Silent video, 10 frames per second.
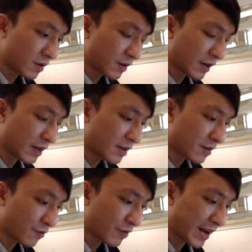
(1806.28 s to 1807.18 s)
okay,
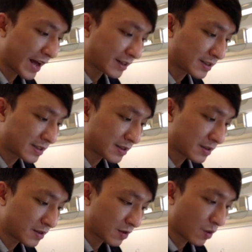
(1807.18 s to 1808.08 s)
reacts
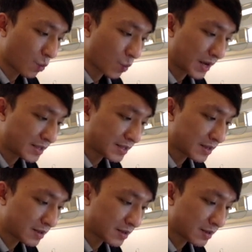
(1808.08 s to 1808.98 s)
with
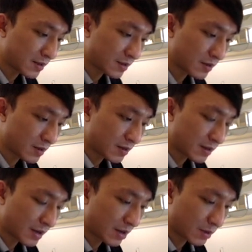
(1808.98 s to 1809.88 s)

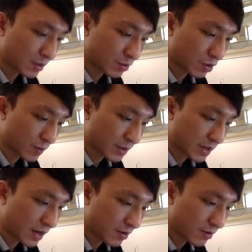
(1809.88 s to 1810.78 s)
calcium 2 plus
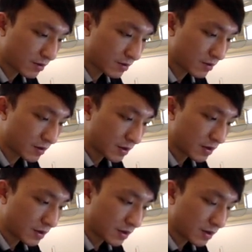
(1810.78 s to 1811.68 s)
ion,
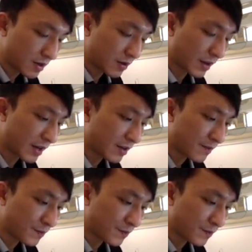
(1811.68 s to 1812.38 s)
okay,